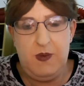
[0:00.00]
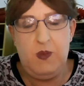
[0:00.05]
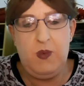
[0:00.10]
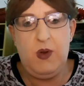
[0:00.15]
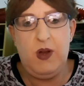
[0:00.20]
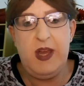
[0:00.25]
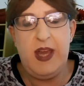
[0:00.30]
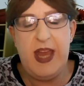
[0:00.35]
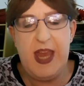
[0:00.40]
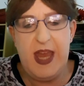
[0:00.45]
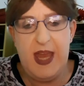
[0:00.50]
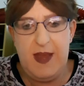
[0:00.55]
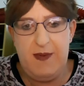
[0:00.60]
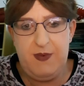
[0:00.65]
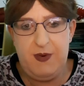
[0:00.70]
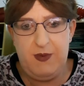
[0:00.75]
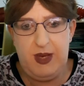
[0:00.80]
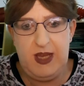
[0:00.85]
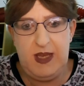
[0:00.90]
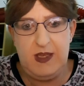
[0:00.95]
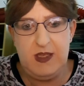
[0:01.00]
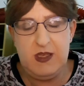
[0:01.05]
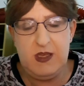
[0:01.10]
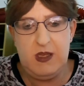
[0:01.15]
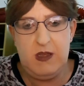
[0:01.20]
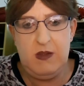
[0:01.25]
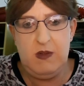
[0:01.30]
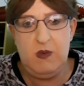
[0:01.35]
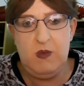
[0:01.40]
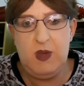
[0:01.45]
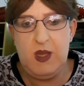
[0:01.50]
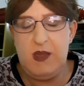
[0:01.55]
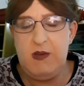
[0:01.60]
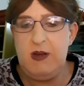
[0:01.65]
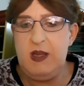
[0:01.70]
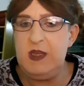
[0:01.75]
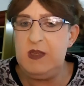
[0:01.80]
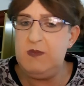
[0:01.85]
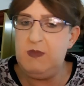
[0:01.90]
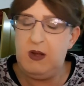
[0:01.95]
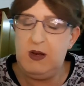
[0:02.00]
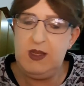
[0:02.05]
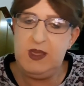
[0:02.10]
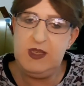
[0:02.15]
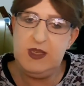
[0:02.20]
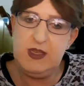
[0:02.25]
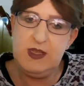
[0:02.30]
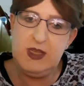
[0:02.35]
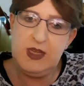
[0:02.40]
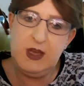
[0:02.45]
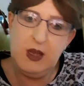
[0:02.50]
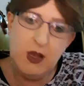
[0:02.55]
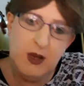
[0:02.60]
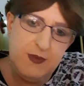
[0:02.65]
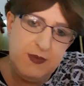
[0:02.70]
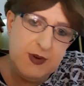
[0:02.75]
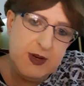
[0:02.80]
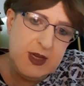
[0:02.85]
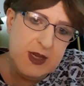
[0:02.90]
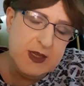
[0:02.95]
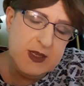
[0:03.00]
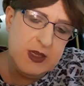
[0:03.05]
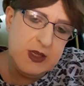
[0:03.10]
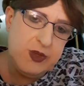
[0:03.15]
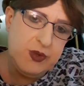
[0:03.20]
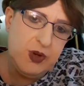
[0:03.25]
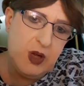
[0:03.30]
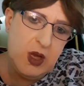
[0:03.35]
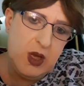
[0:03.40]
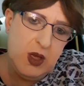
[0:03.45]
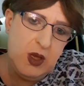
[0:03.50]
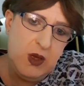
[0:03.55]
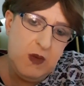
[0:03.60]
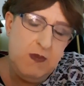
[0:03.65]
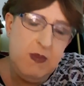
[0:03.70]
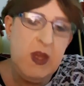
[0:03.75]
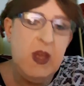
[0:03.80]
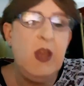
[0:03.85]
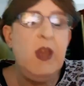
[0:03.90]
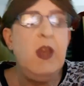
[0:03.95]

whatever reason, whether it's polycystic ovary syndrome,